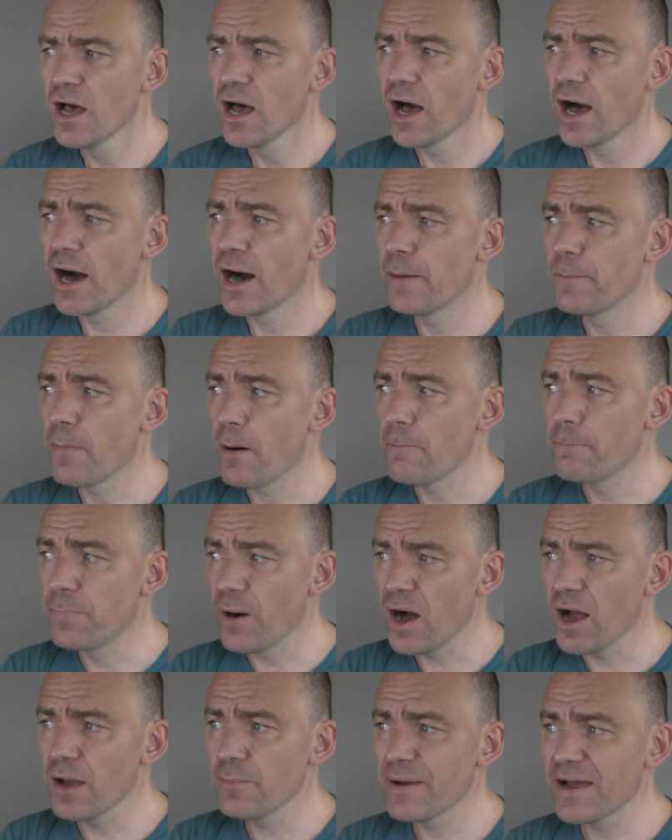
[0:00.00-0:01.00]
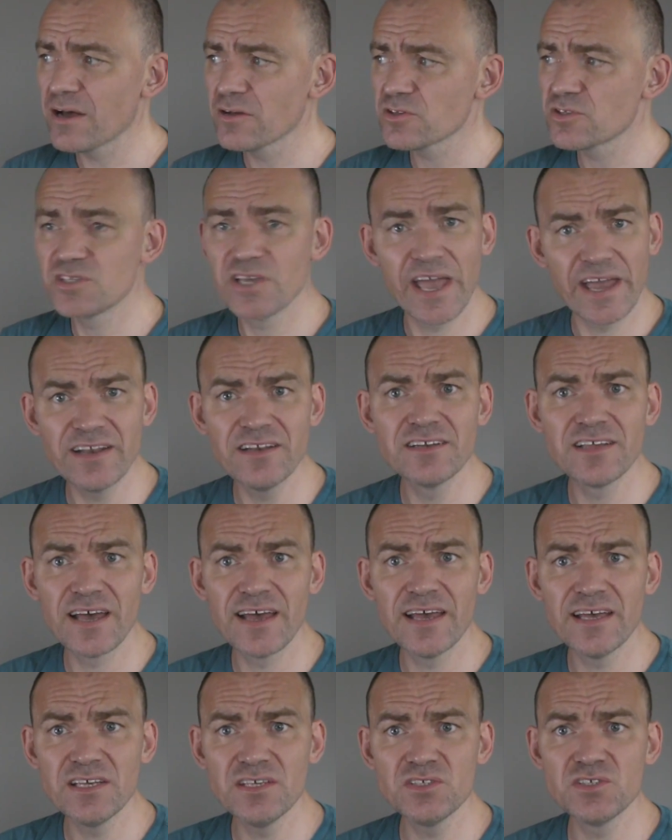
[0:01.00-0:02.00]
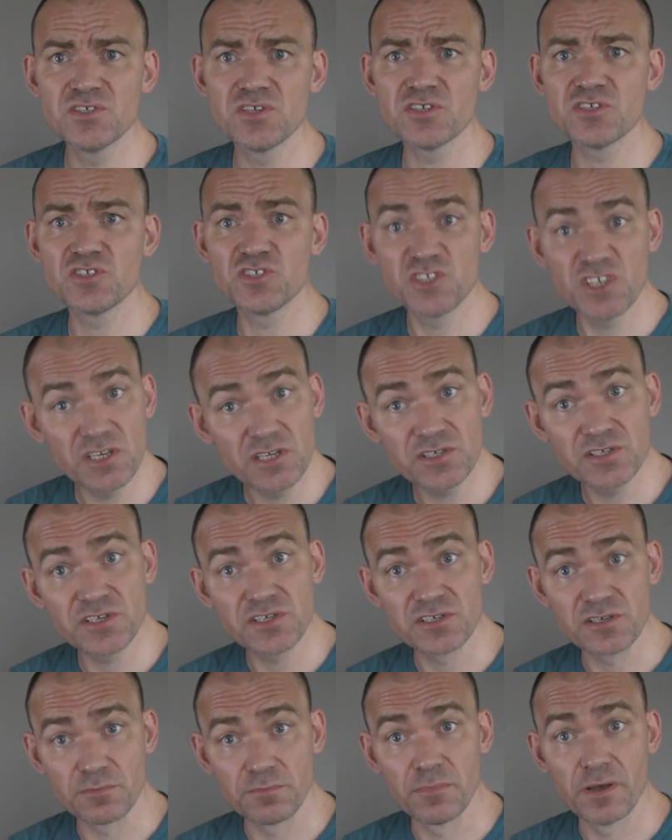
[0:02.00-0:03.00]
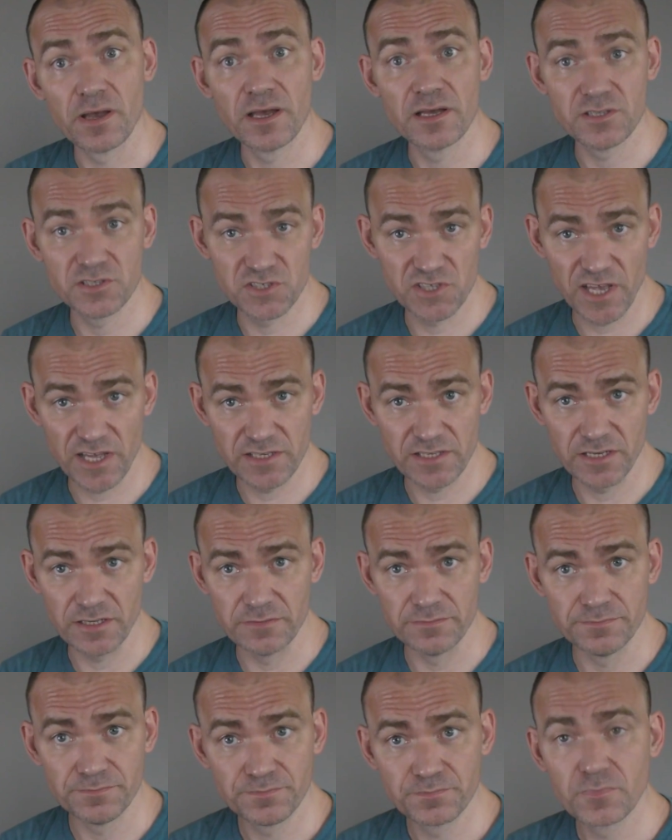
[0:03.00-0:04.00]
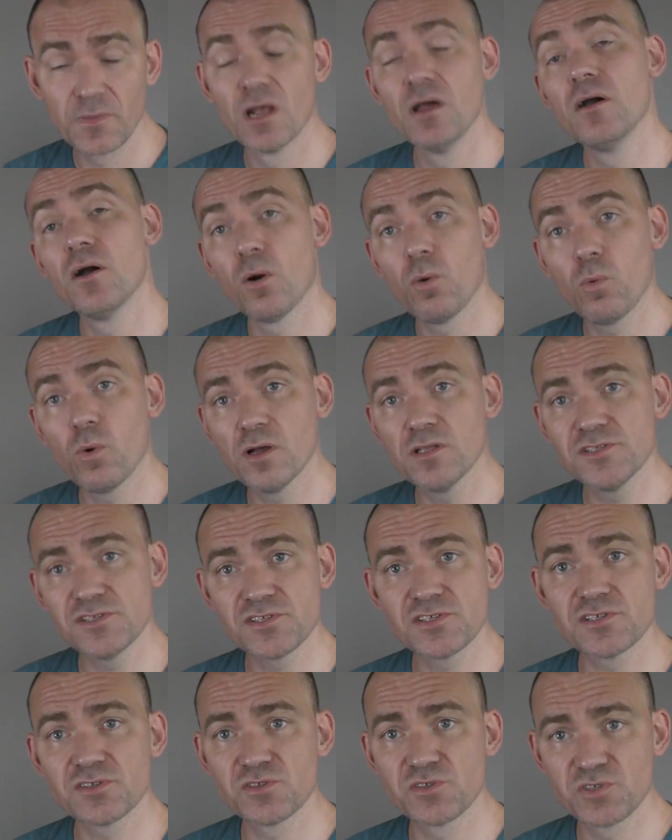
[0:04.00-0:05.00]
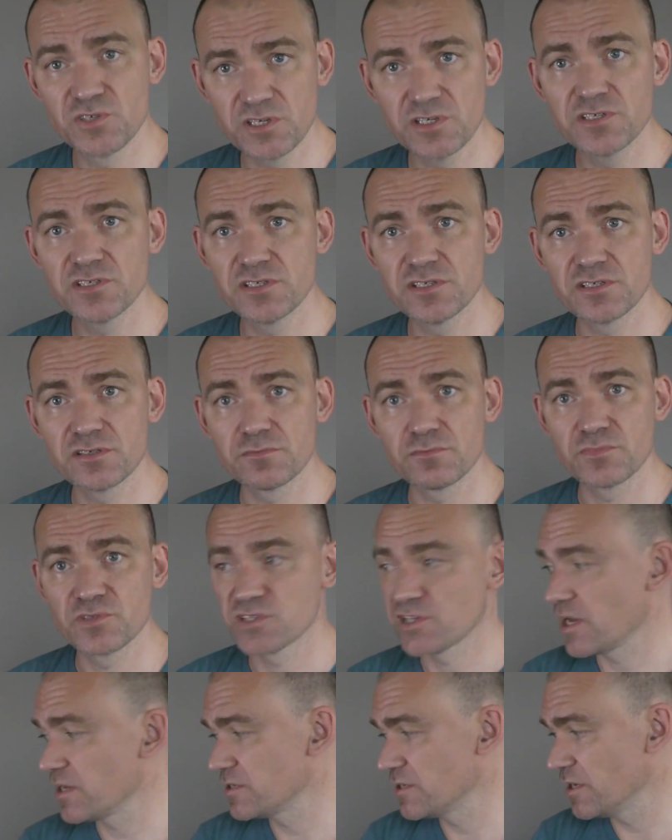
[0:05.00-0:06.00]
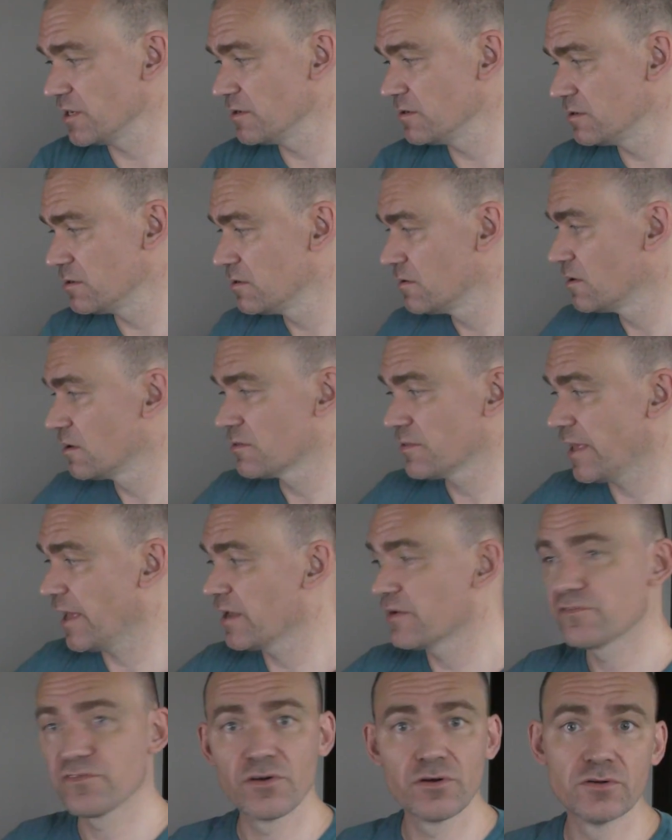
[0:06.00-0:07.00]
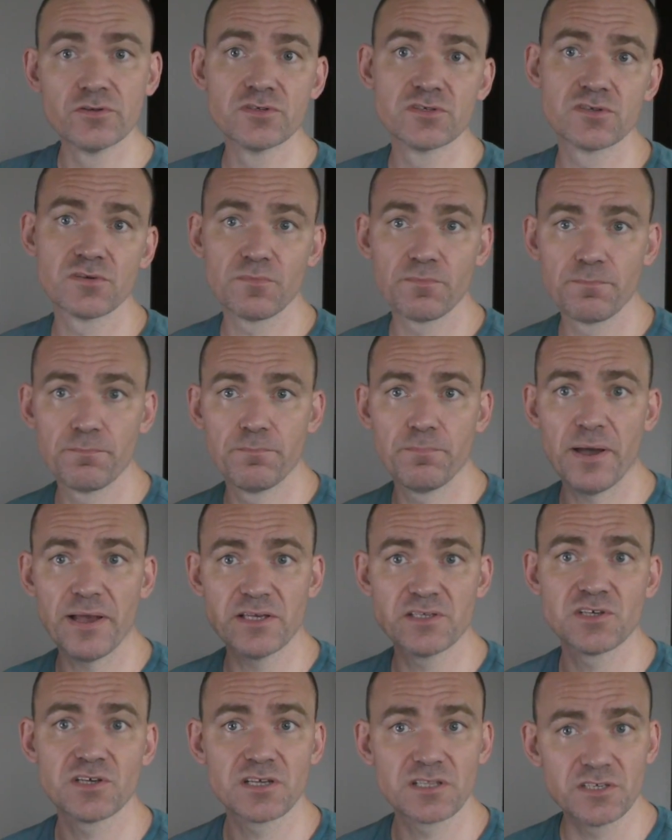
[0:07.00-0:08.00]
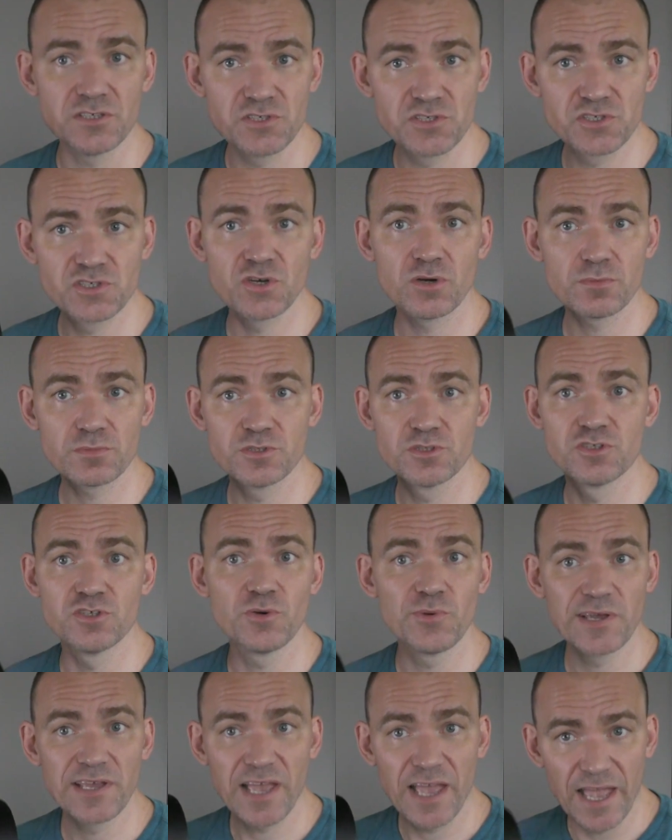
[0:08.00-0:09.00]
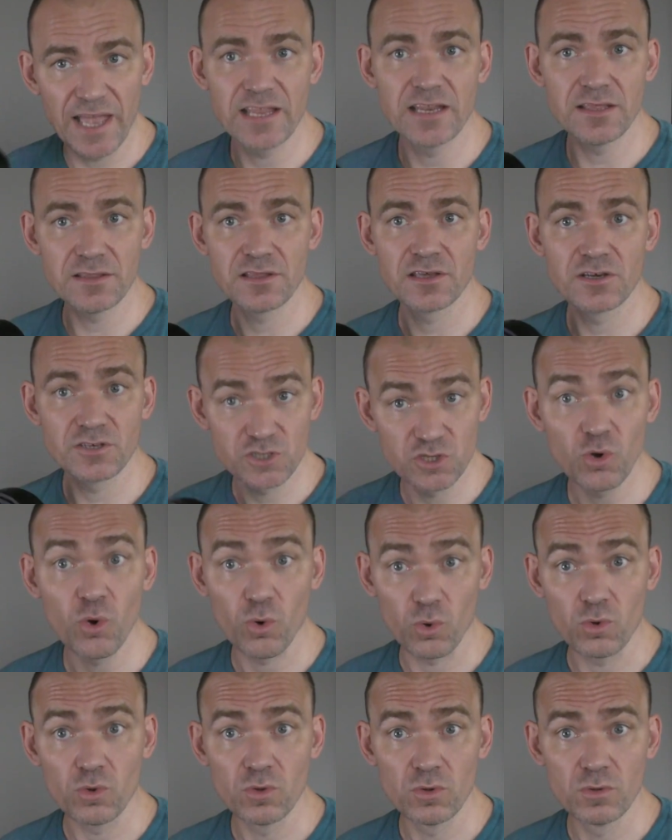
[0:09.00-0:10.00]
By about 10 days, cynicism had set in. Once cynicism set in, the headphones basically stopped doing anything at all.